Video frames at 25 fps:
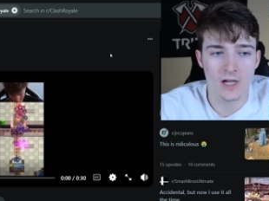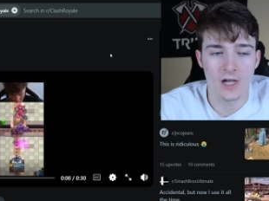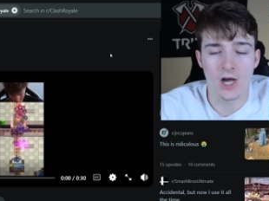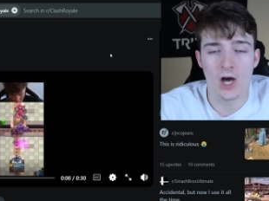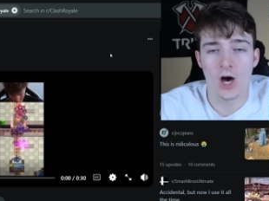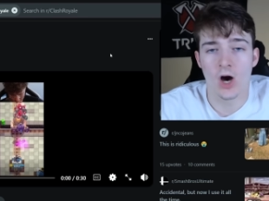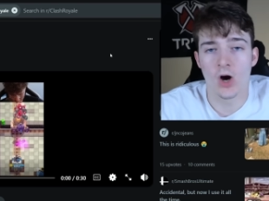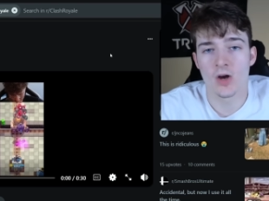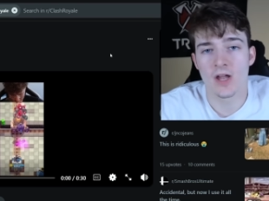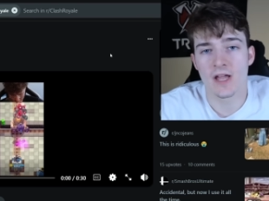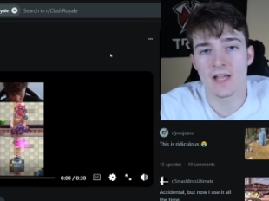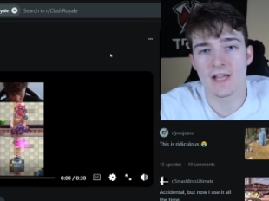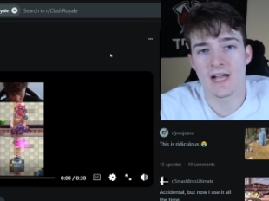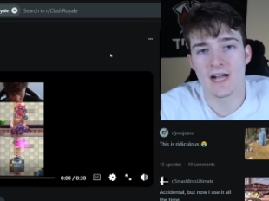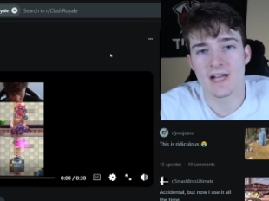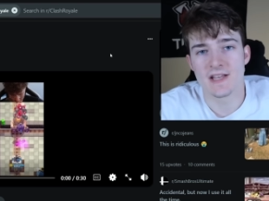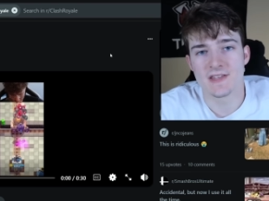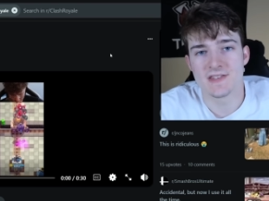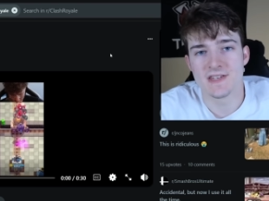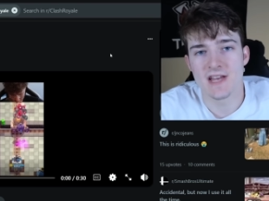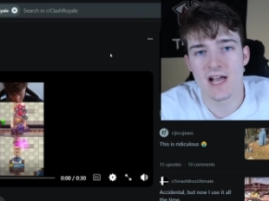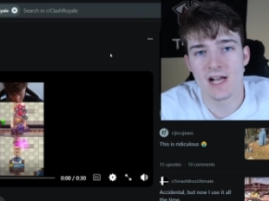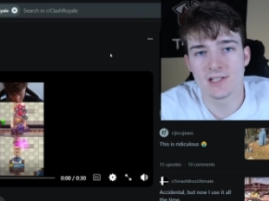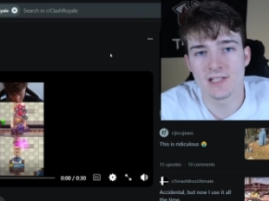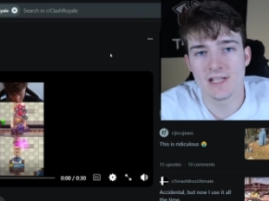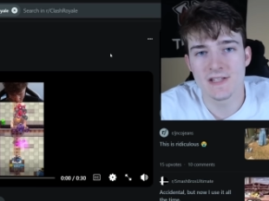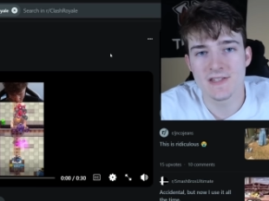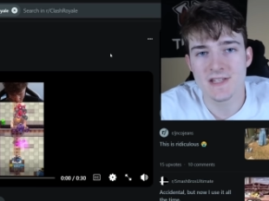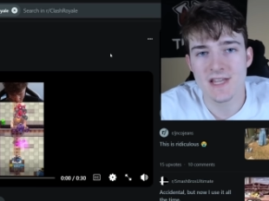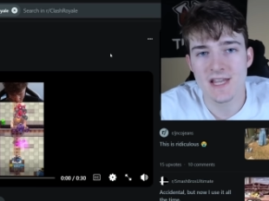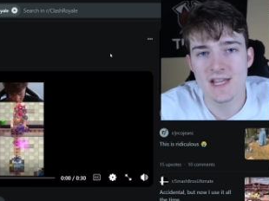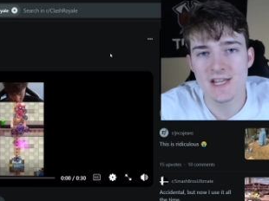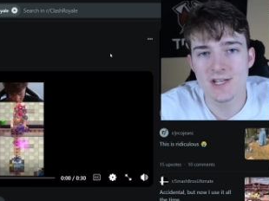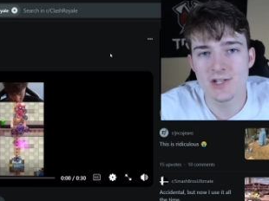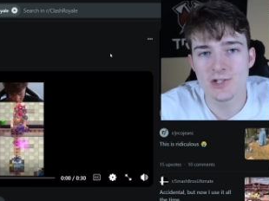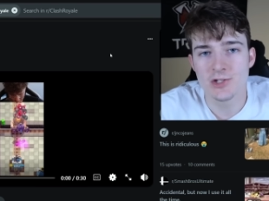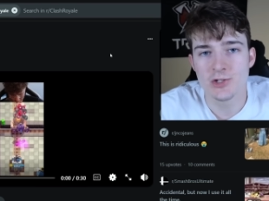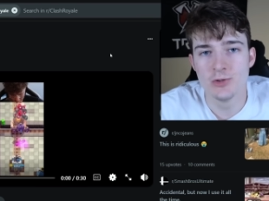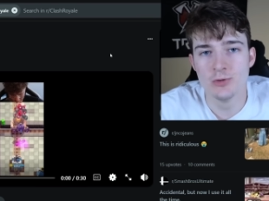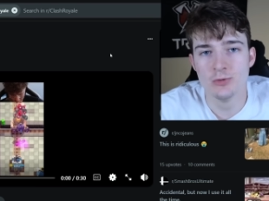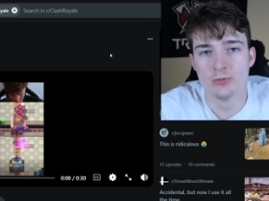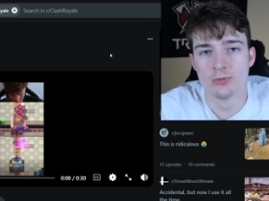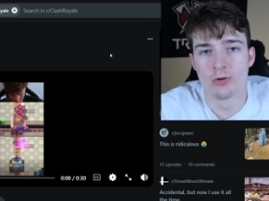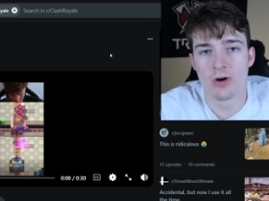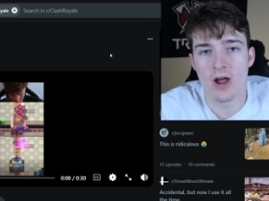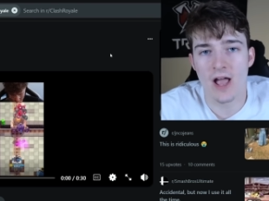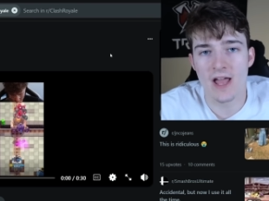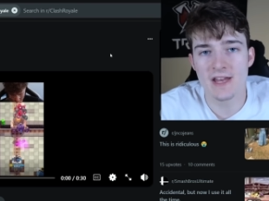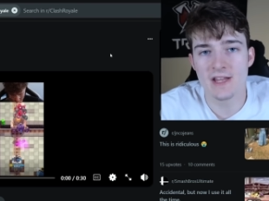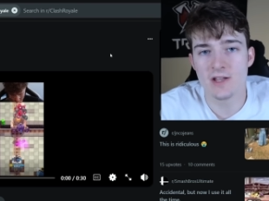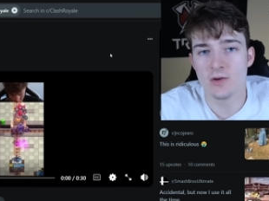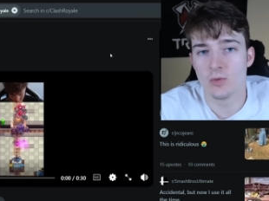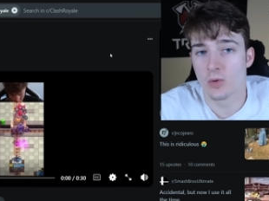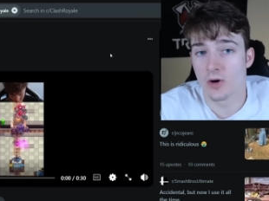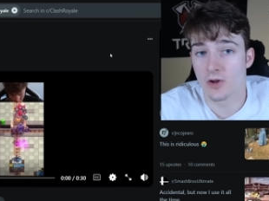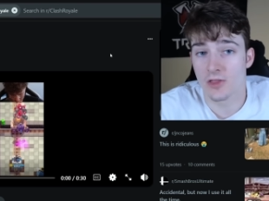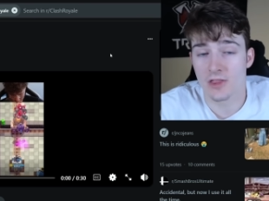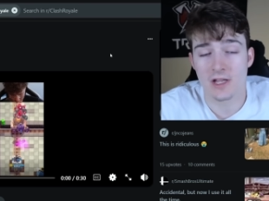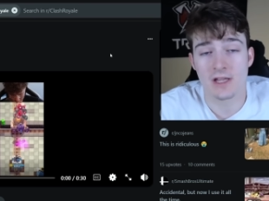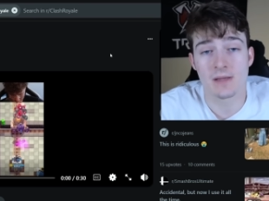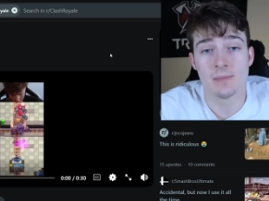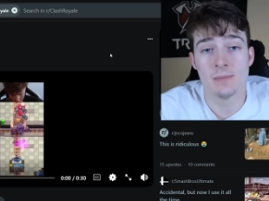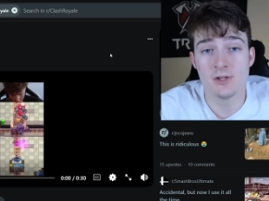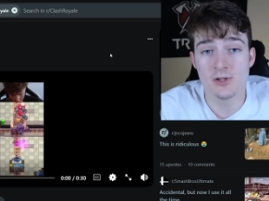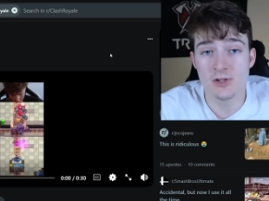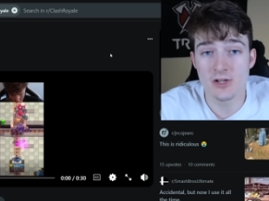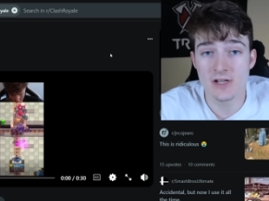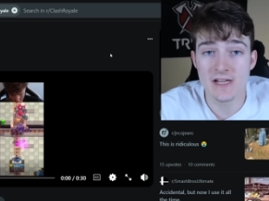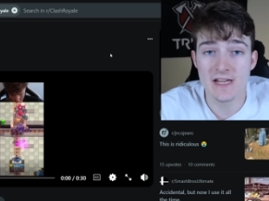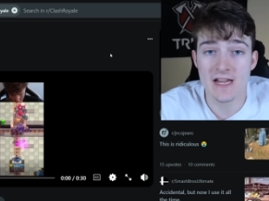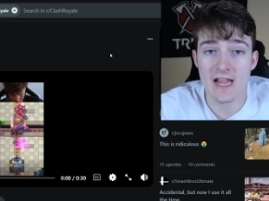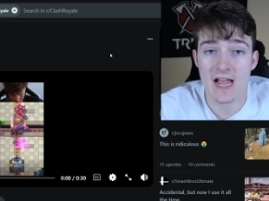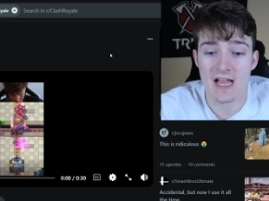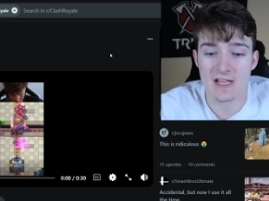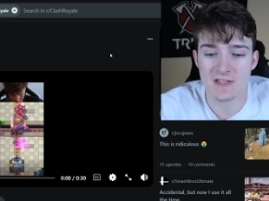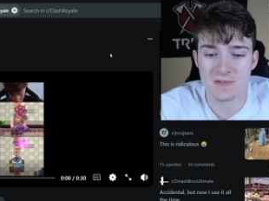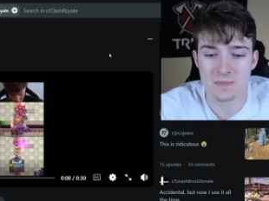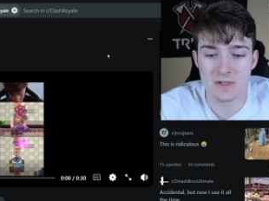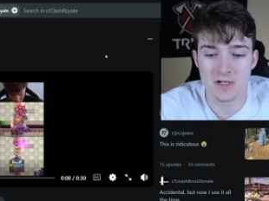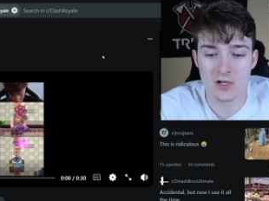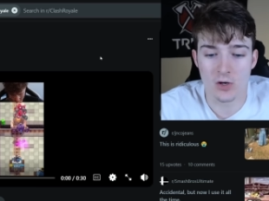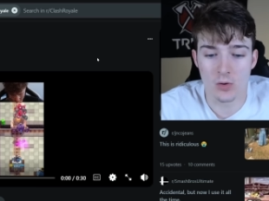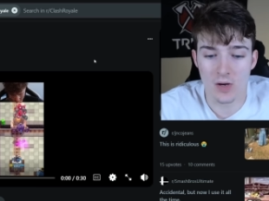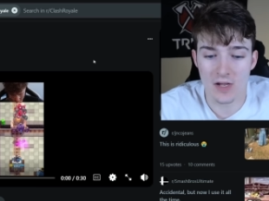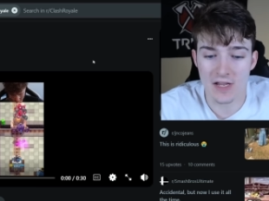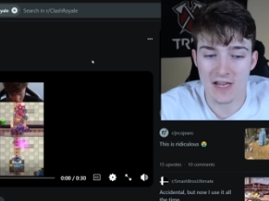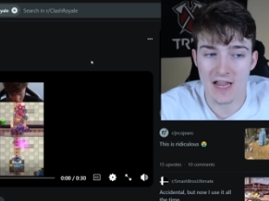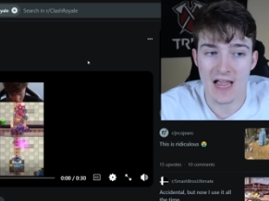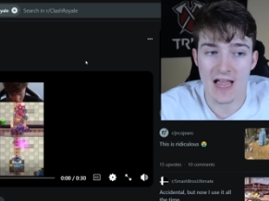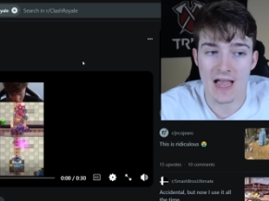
Okay guys, now let's get into Reddit where the community has been going